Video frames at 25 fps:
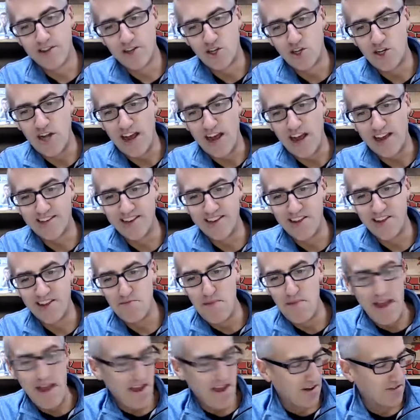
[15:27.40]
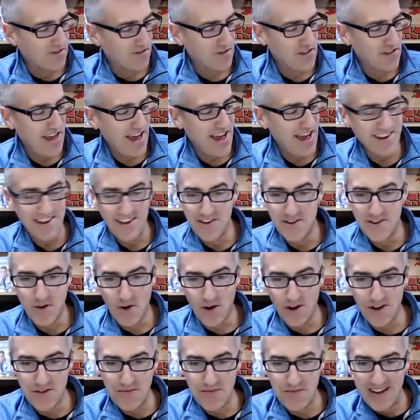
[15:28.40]
The check's in the mail for that
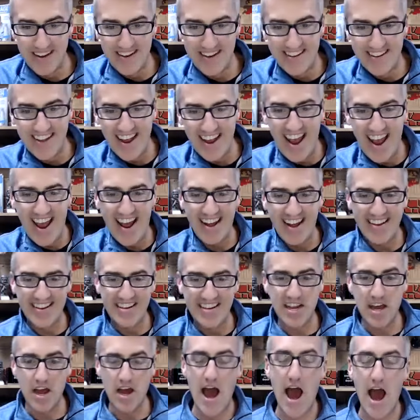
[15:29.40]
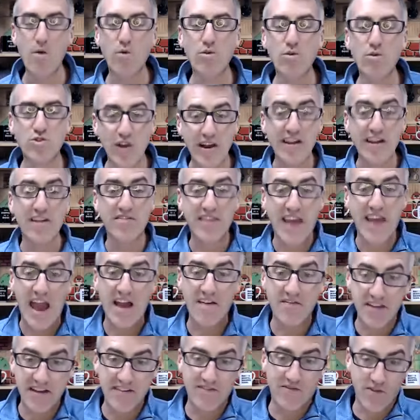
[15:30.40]
endorsement. And I will drink enough
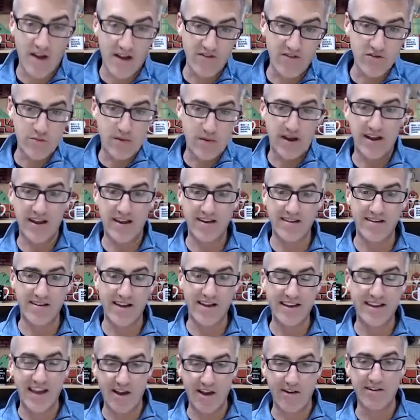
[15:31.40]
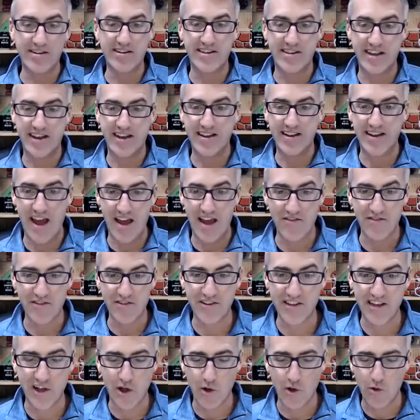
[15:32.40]
caffeine for everybody, guaranteed, every
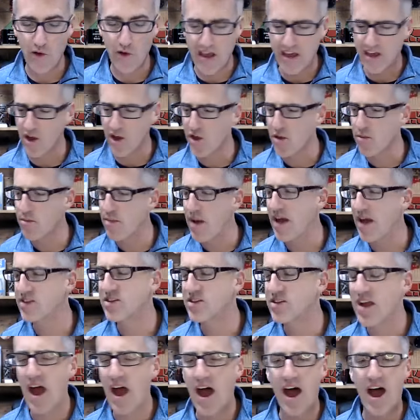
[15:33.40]
single week. You're the best.